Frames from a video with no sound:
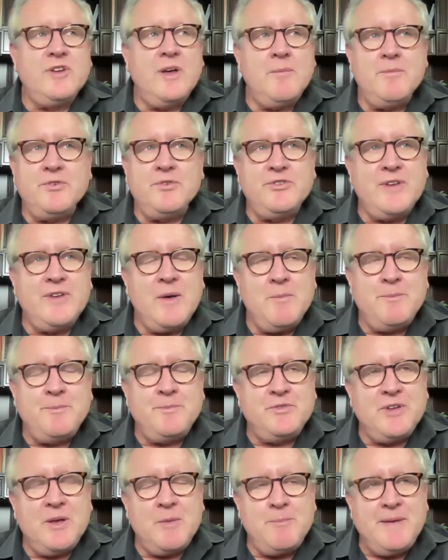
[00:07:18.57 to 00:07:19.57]

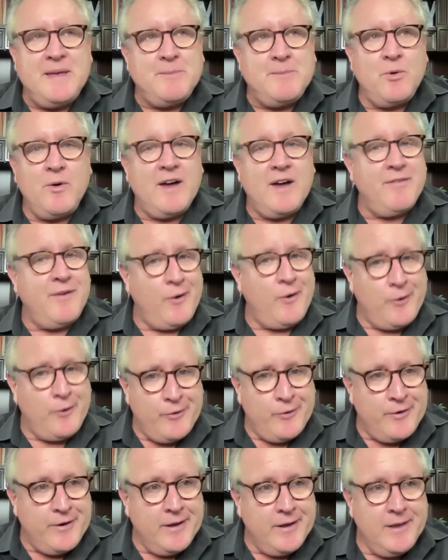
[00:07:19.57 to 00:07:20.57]
some people I've
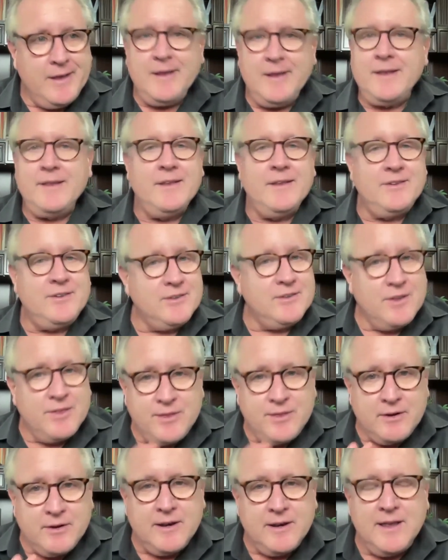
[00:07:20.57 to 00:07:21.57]
heard, this is a
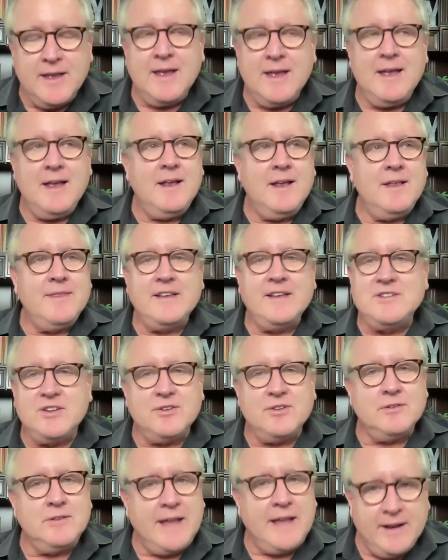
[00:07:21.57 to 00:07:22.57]
theory, they
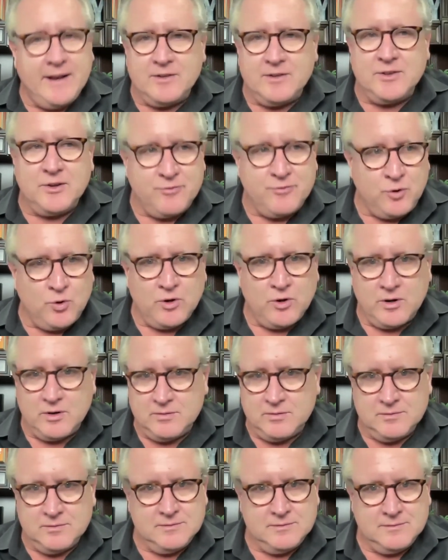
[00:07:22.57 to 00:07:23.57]
just lay it on the
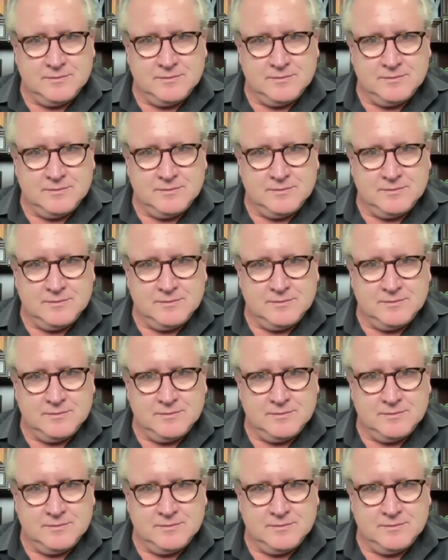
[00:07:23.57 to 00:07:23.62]
floor,